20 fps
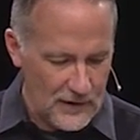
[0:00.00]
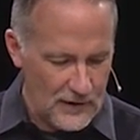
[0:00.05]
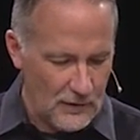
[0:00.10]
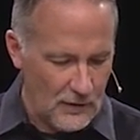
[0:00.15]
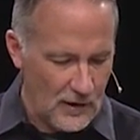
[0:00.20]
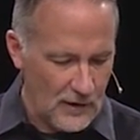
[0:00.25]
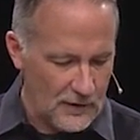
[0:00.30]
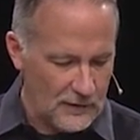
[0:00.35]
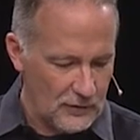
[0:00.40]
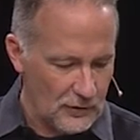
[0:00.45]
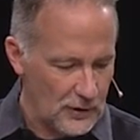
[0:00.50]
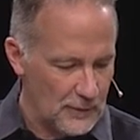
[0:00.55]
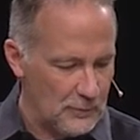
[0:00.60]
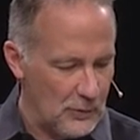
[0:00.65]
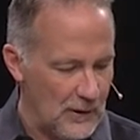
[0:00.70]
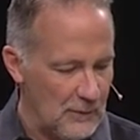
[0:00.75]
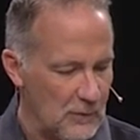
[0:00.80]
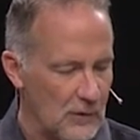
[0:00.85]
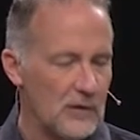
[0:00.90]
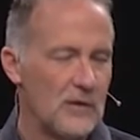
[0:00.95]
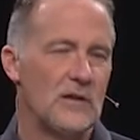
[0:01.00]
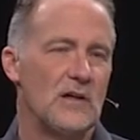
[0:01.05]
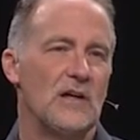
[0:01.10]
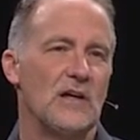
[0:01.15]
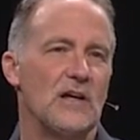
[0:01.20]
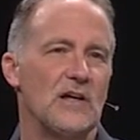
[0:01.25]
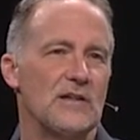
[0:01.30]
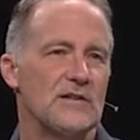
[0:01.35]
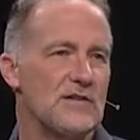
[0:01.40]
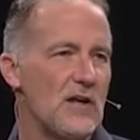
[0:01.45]
You Are group, we were
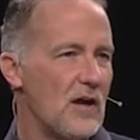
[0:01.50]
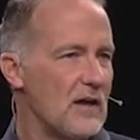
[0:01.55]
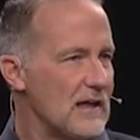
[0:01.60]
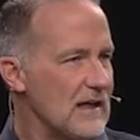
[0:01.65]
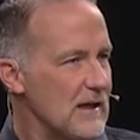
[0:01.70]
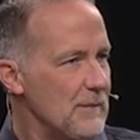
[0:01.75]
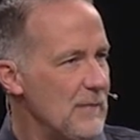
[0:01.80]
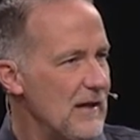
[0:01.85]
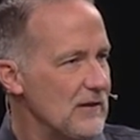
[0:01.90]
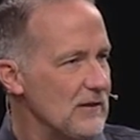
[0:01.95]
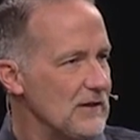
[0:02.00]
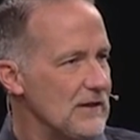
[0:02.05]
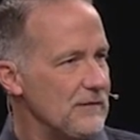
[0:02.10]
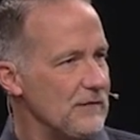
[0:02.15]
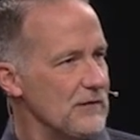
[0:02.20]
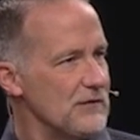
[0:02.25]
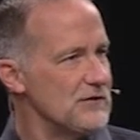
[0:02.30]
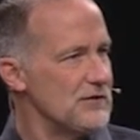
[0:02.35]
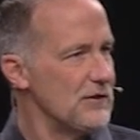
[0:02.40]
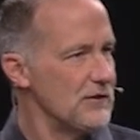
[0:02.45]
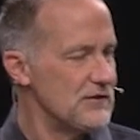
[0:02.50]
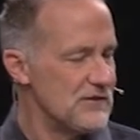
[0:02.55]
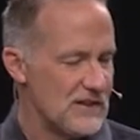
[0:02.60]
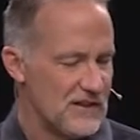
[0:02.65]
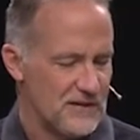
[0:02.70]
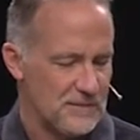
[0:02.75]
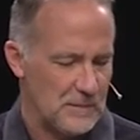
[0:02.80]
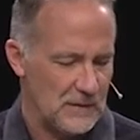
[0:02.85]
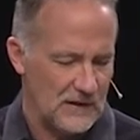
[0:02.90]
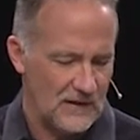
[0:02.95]
talking about our different church
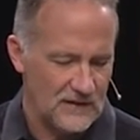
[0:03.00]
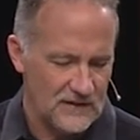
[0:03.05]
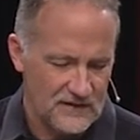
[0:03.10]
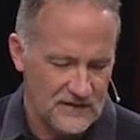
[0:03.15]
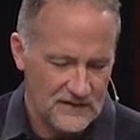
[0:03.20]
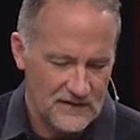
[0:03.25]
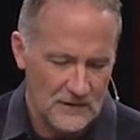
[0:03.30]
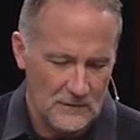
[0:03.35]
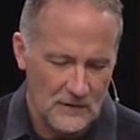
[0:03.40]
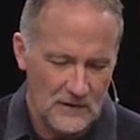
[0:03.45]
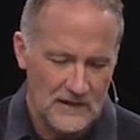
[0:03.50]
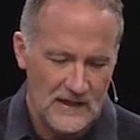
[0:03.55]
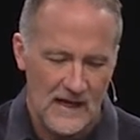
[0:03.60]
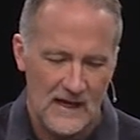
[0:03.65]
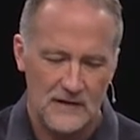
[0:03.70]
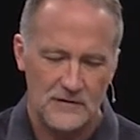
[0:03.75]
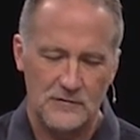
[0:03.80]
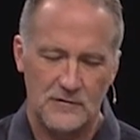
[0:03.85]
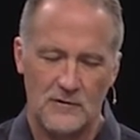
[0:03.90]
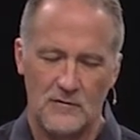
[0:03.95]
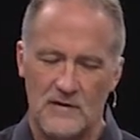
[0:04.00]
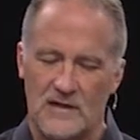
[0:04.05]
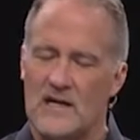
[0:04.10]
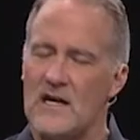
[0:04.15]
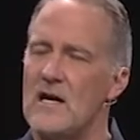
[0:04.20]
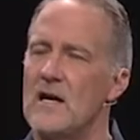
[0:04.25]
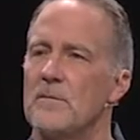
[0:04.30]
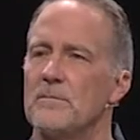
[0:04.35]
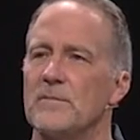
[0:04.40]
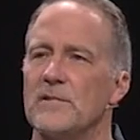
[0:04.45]
experiences that we'd had growing
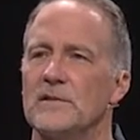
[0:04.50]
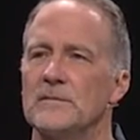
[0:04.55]
up.